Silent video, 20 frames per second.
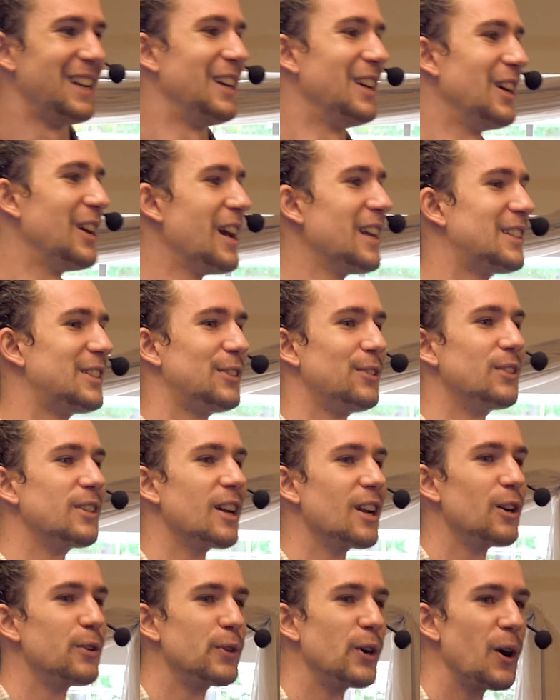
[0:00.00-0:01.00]
He heads to
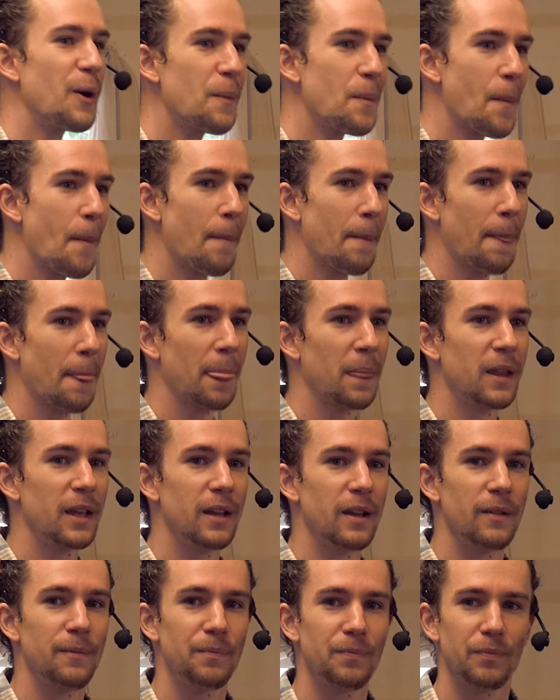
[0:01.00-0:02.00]
Nineveh.
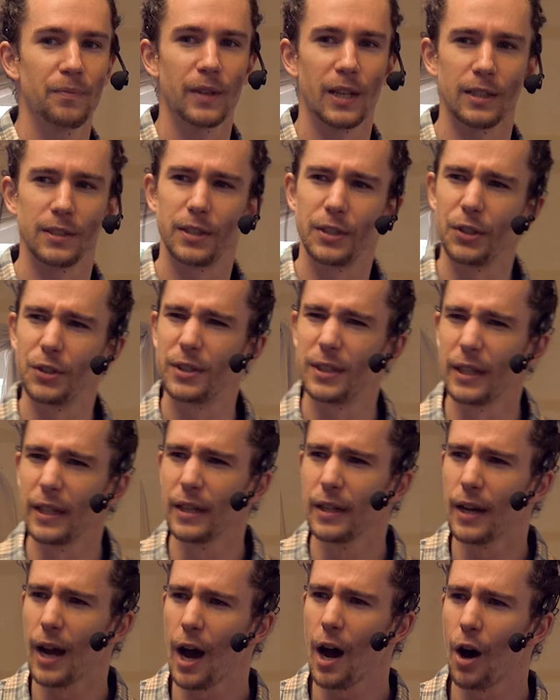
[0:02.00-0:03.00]
Because you
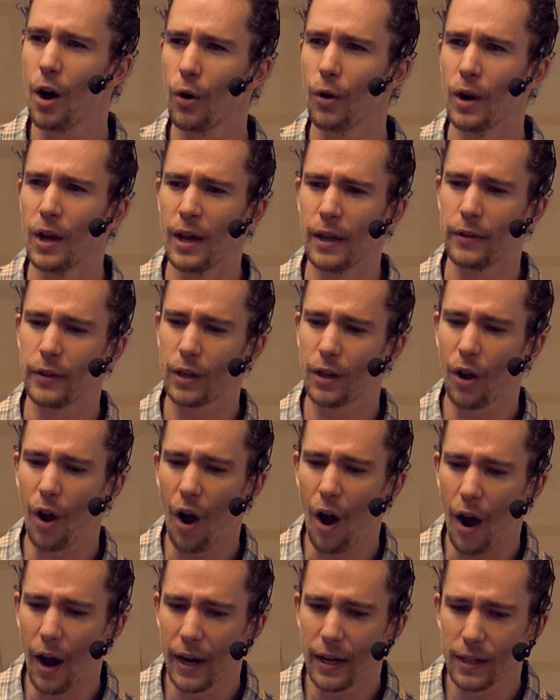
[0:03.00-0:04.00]
see, now the
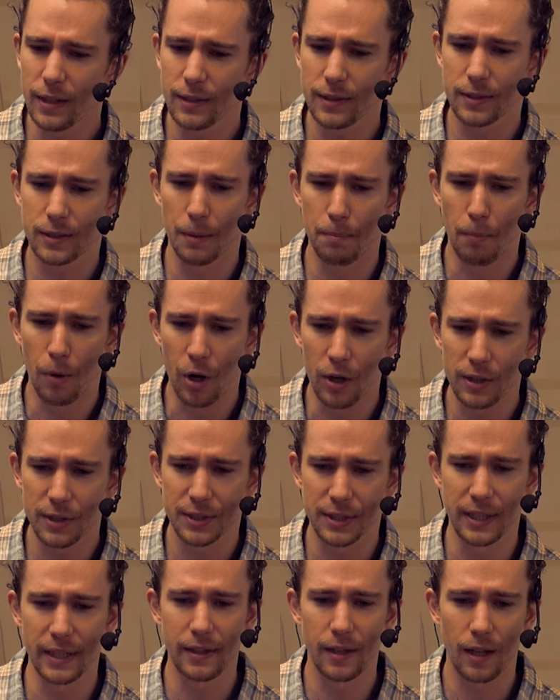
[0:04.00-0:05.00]
kindness, the
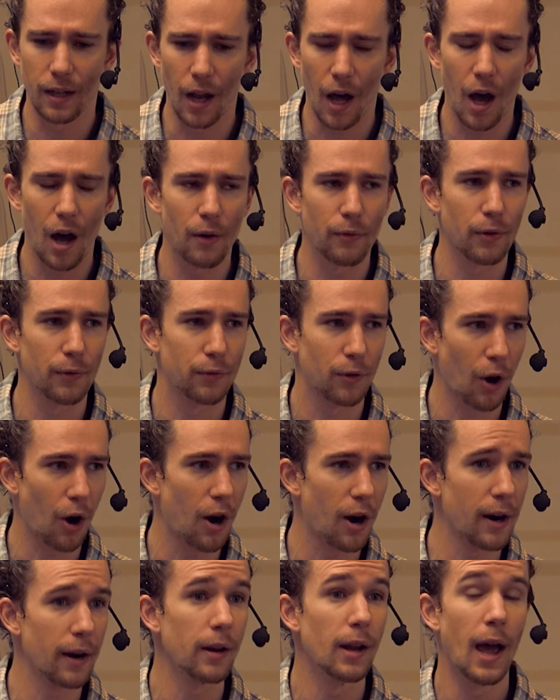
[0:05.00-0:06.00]
mercy, the love of
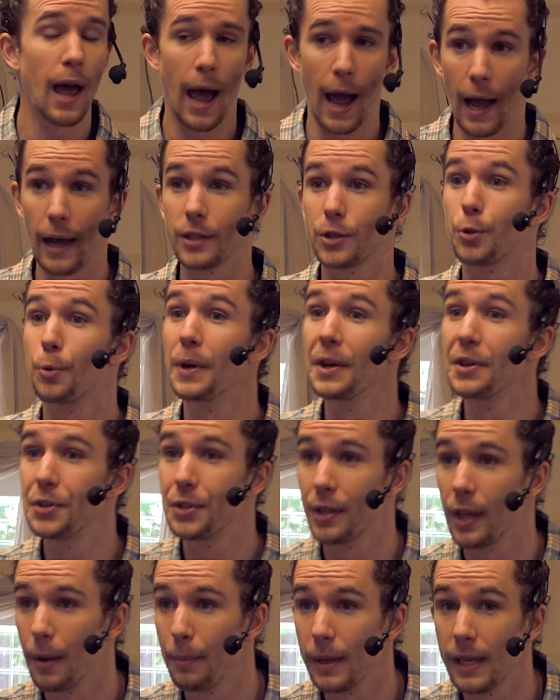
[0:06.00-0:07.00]
God has
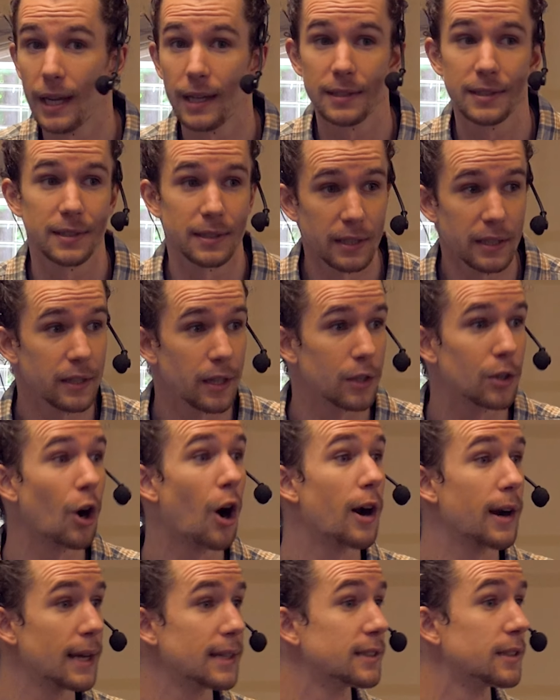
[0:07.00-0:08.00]
reached him. He has seen that
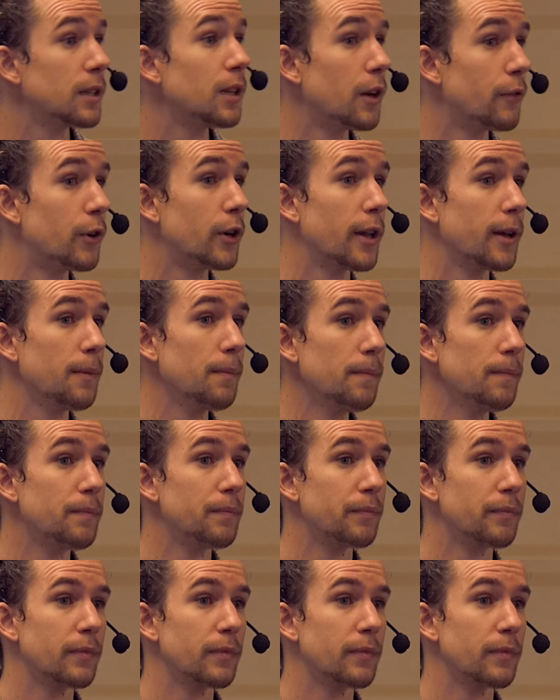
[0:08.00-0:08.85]
God has delivered him.